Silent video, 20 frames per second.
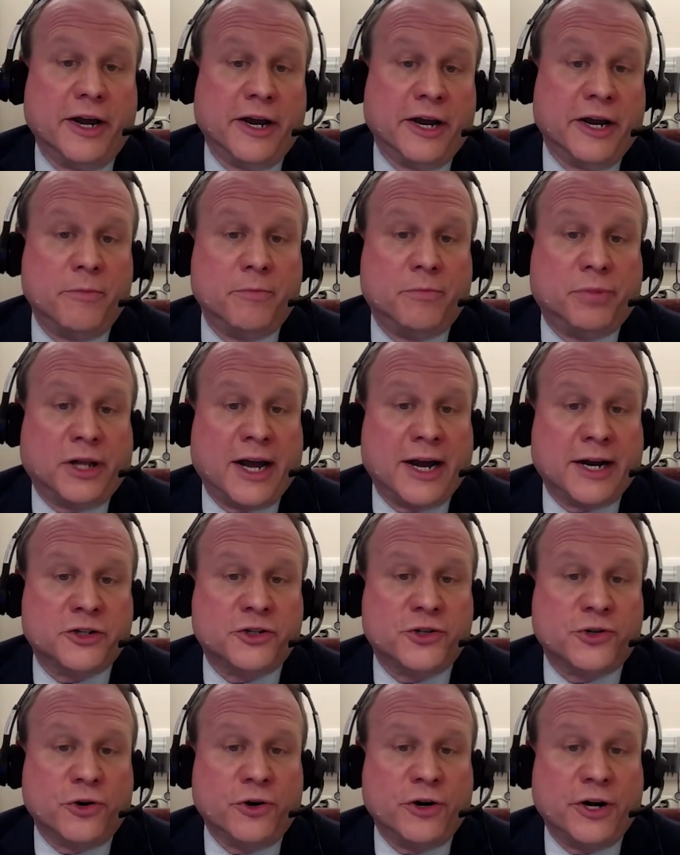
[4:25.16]
end block
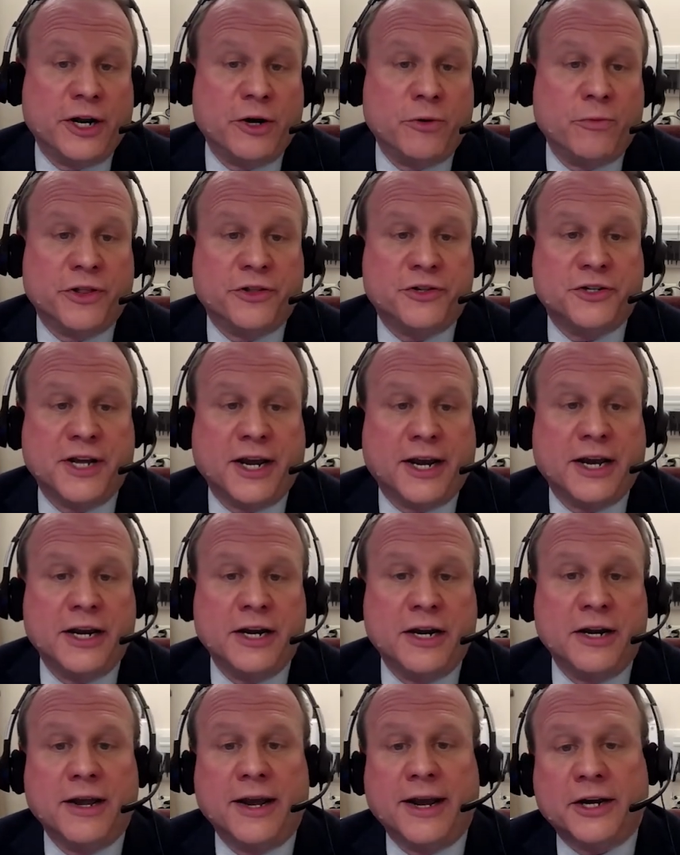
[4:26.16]
turning with
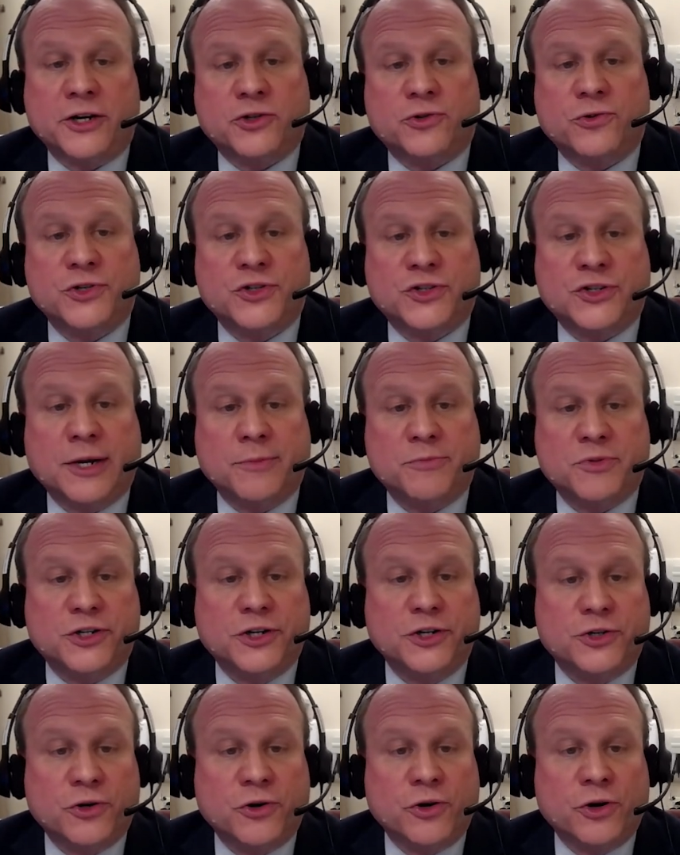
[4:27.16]
taking extra steps
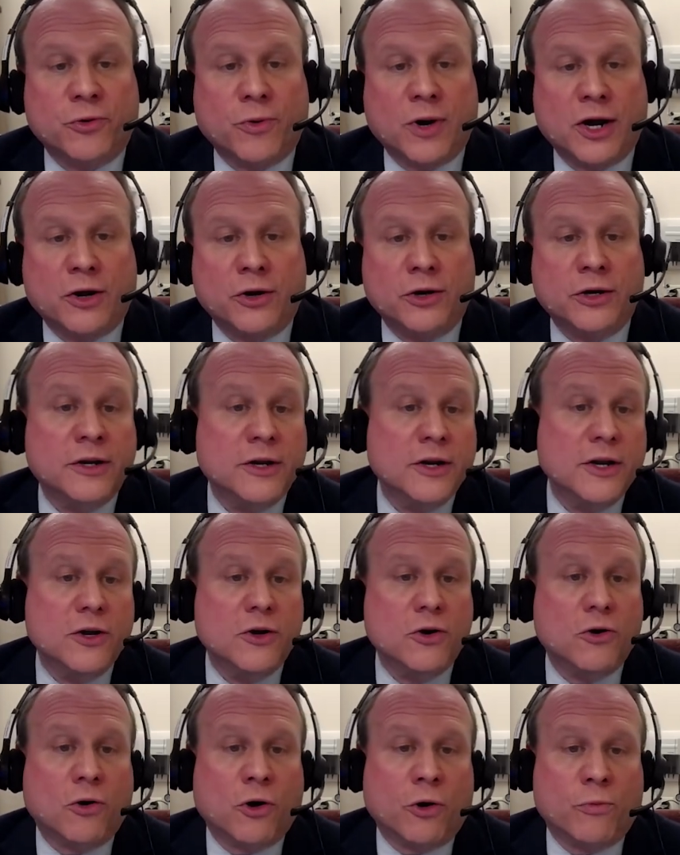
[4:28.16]
to turn around,
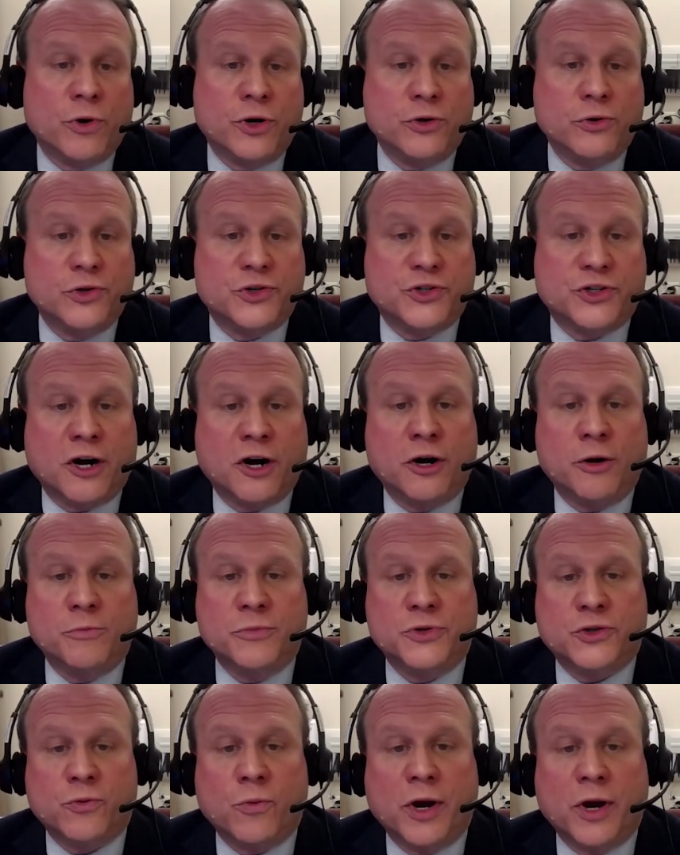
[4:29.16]
or reduced arm
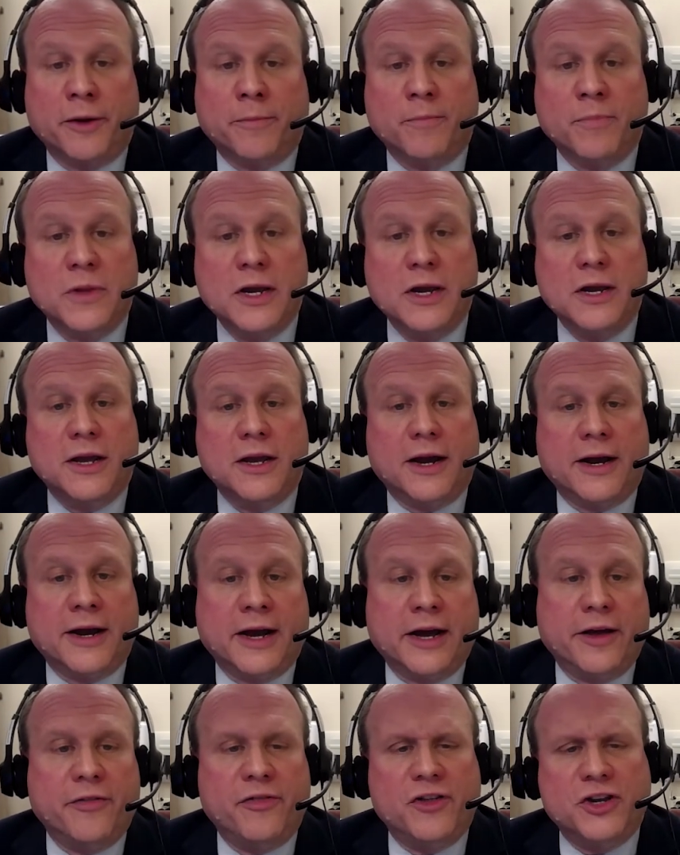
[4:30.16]
swing.
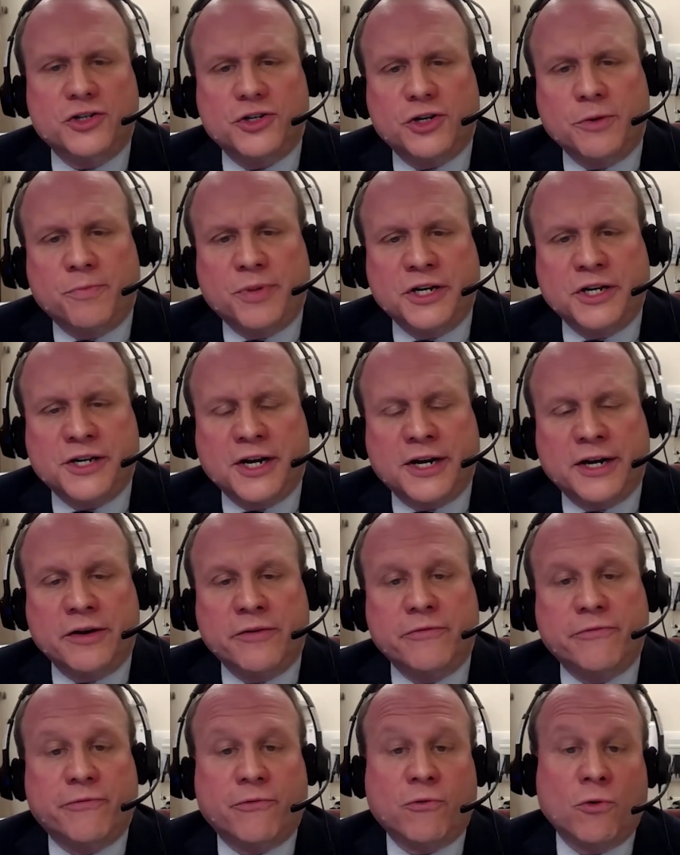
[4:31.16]
And these should be
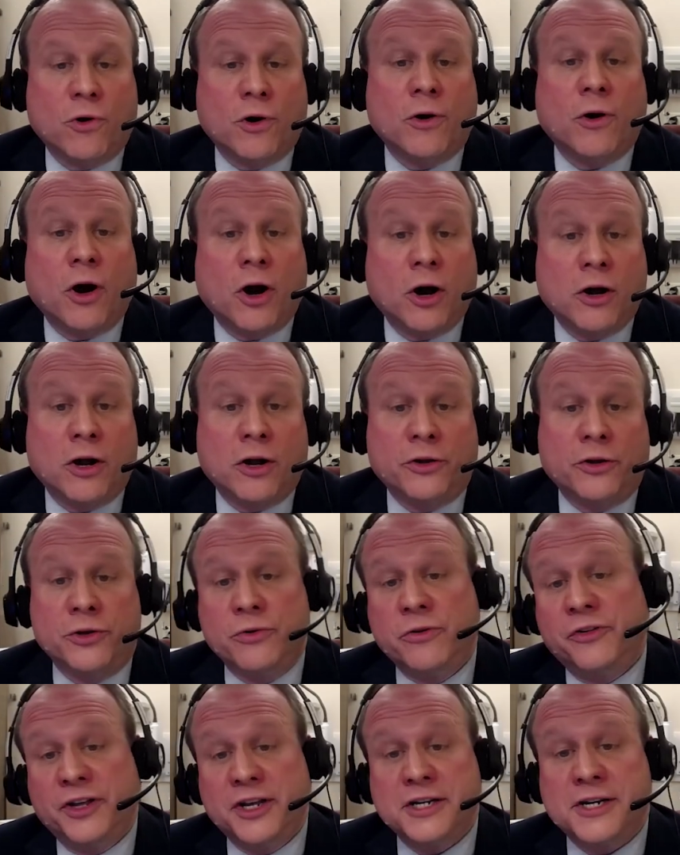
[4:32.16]
done for all
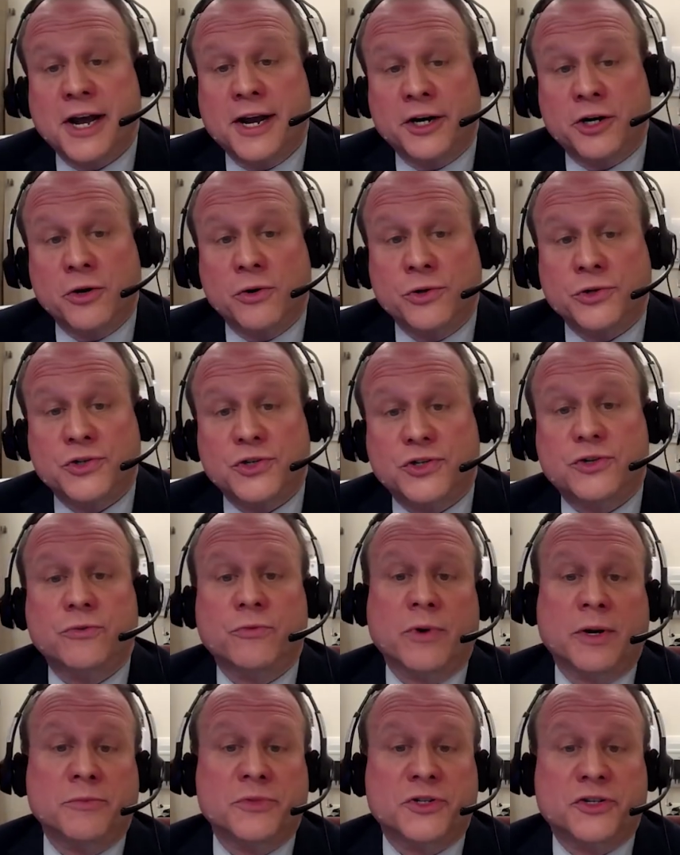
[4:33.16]
newly diagnosed
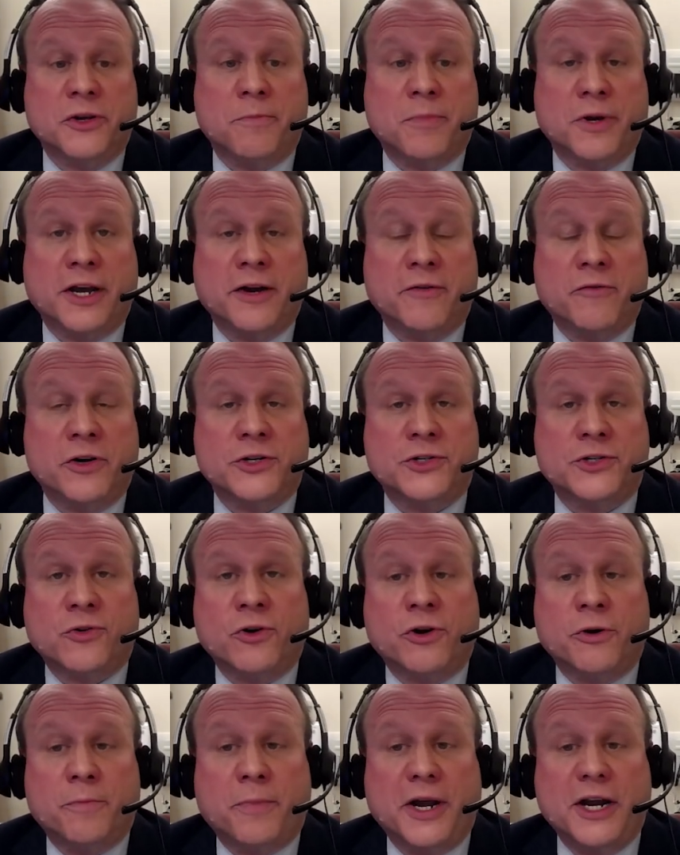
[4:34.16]
REM sleep behavior
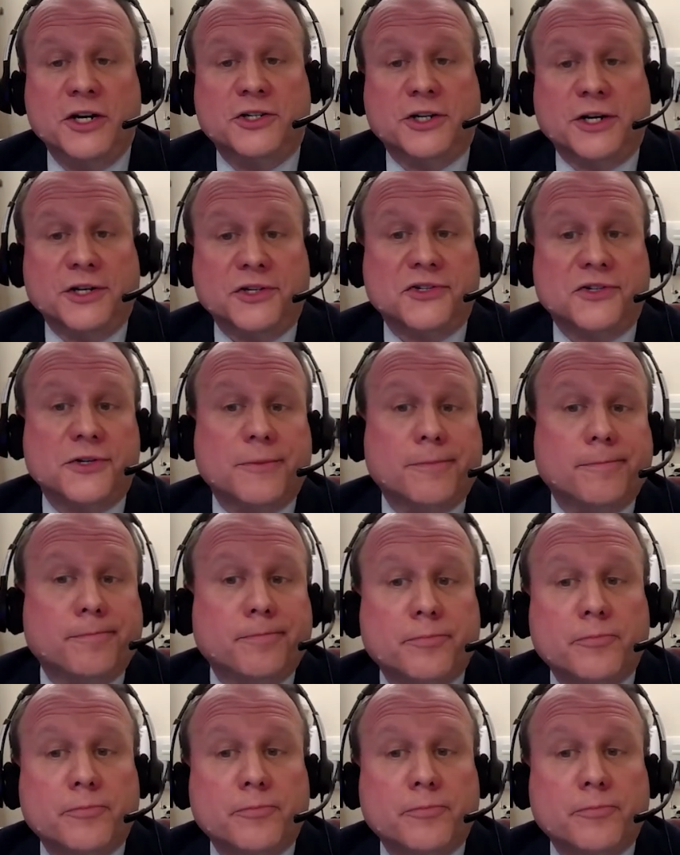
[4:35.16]
disorder patients.